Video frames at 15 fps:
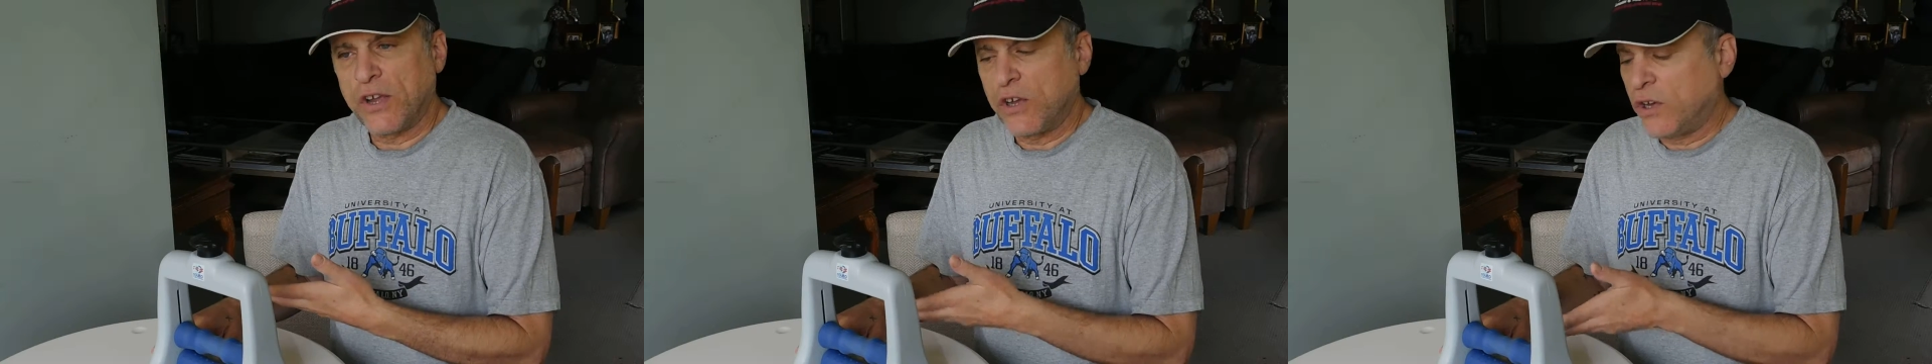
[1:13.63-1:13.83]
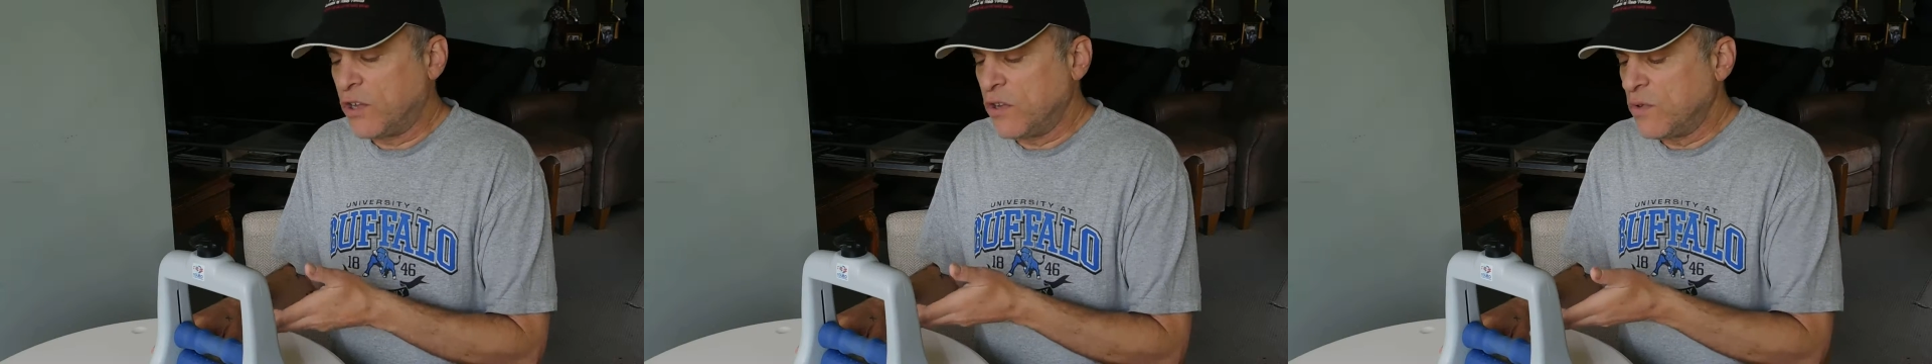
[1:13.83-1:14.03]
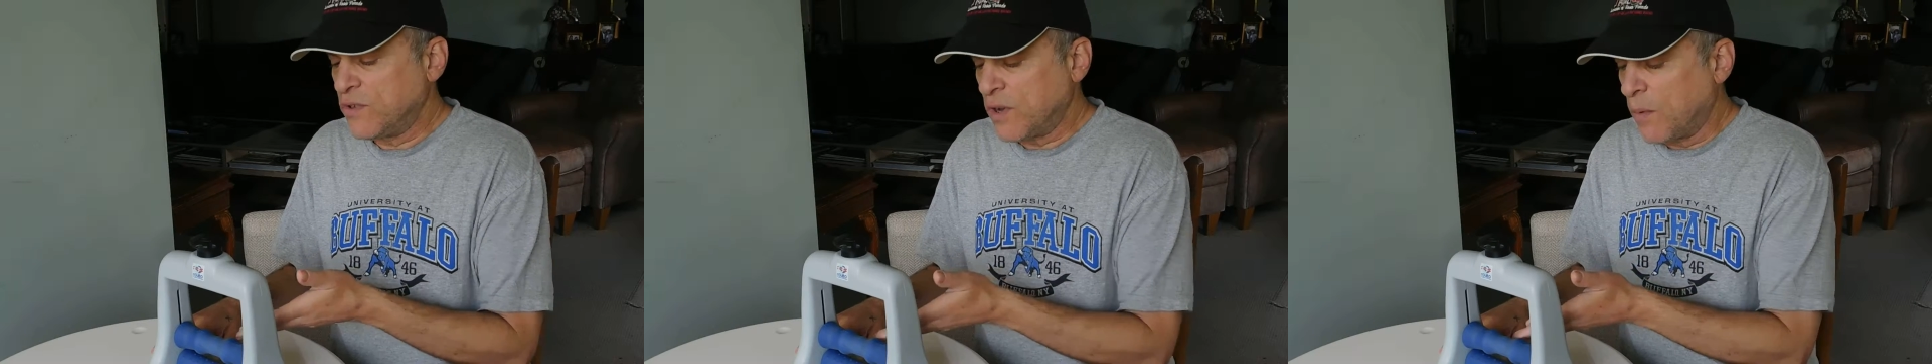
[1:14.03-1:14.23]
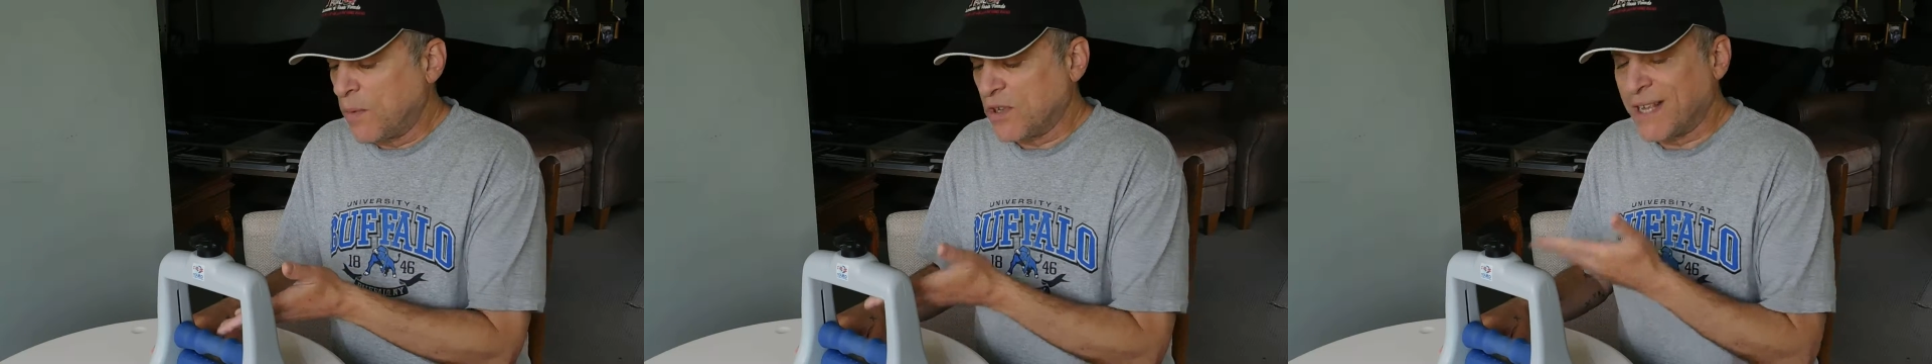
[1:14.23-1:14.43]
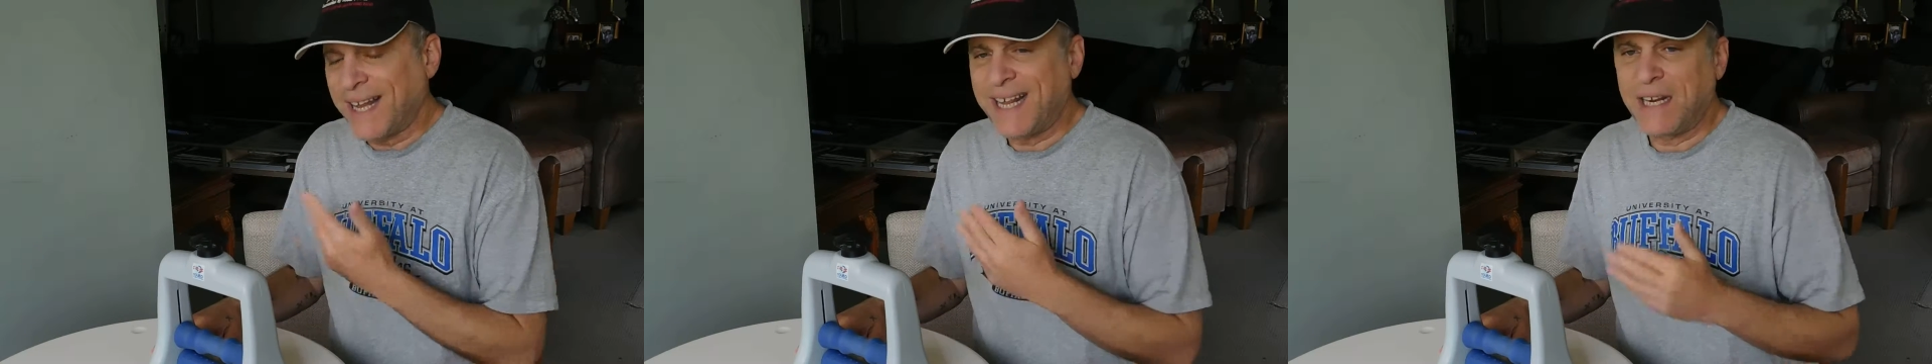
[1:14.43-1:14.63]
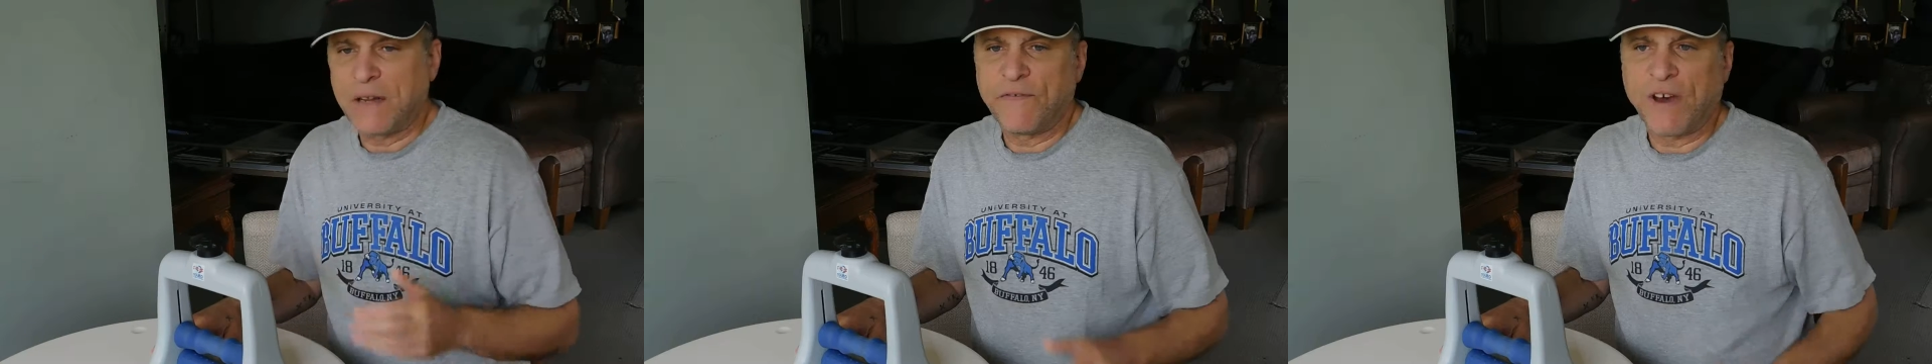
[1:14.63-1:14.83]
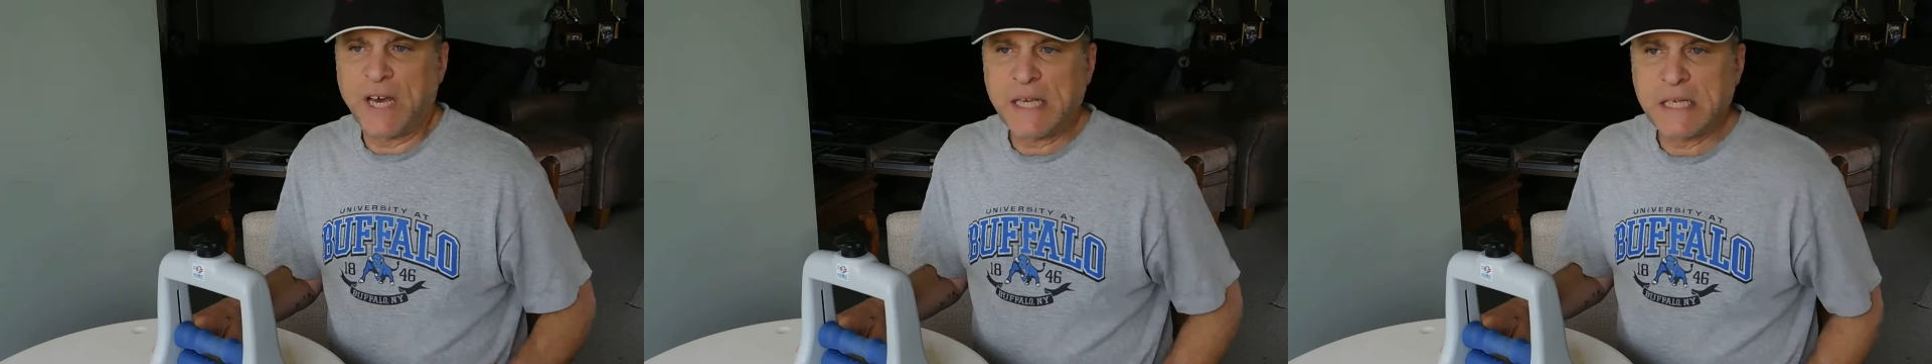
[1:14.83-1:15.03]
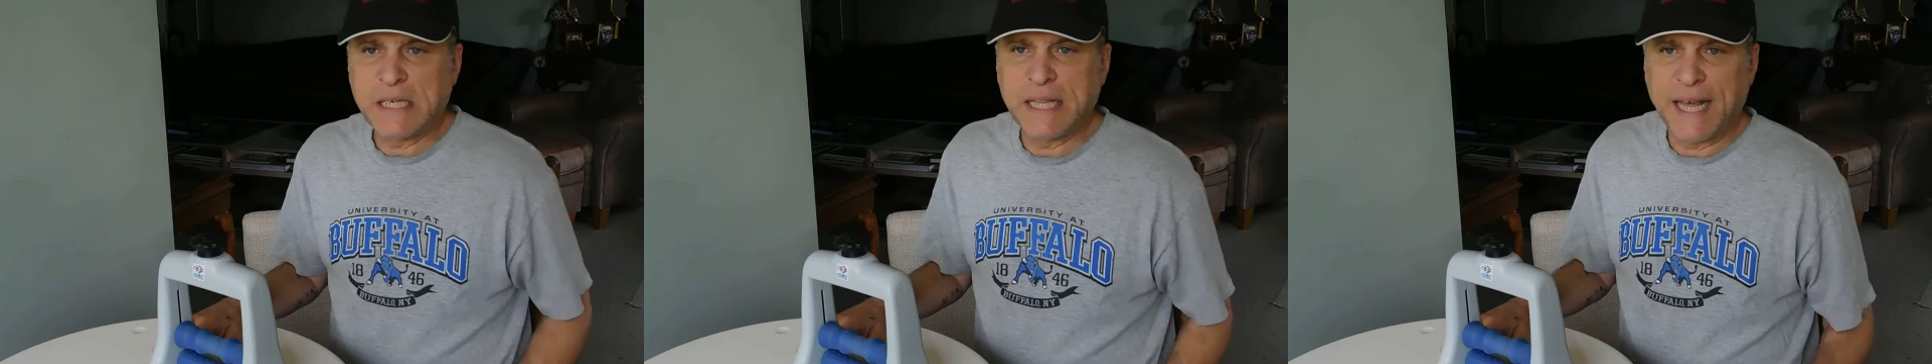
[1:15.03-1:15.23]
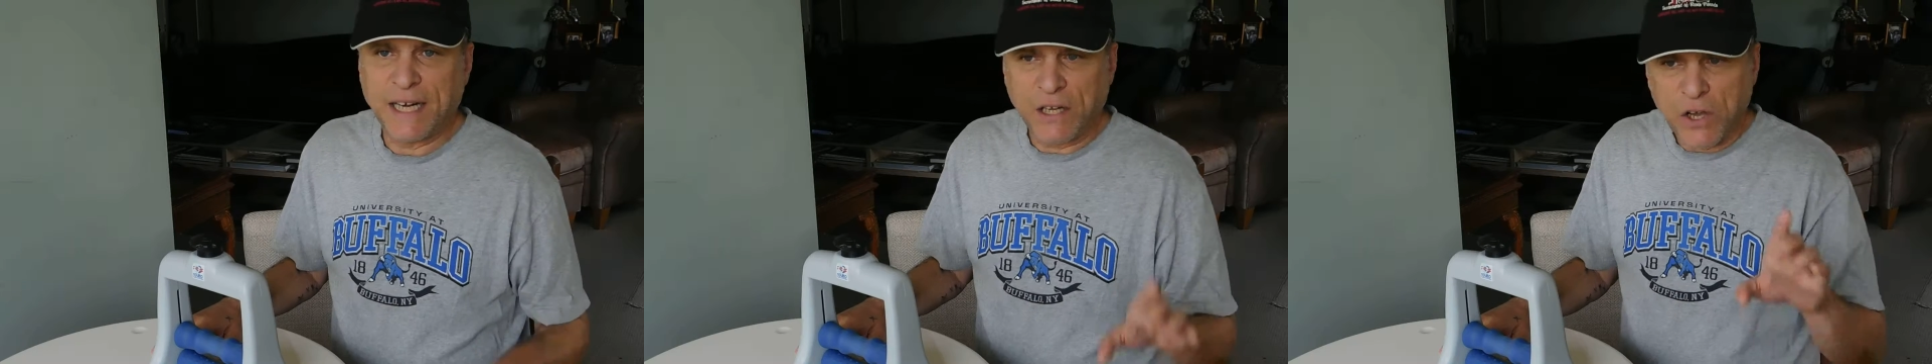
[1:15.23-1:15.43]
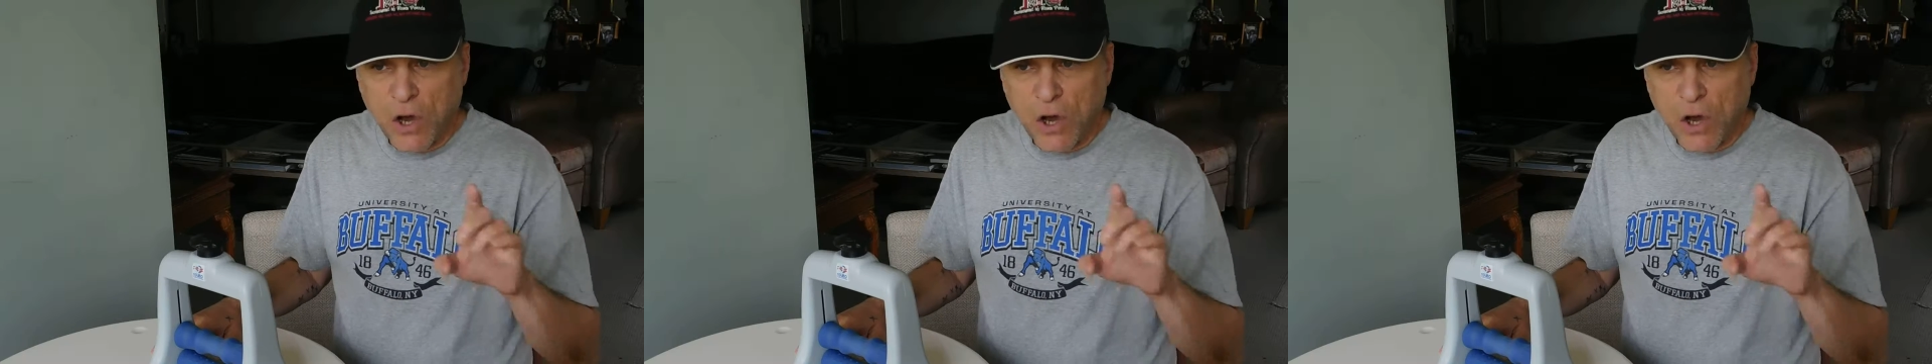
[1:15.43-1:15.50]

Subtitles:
you can use almost any device that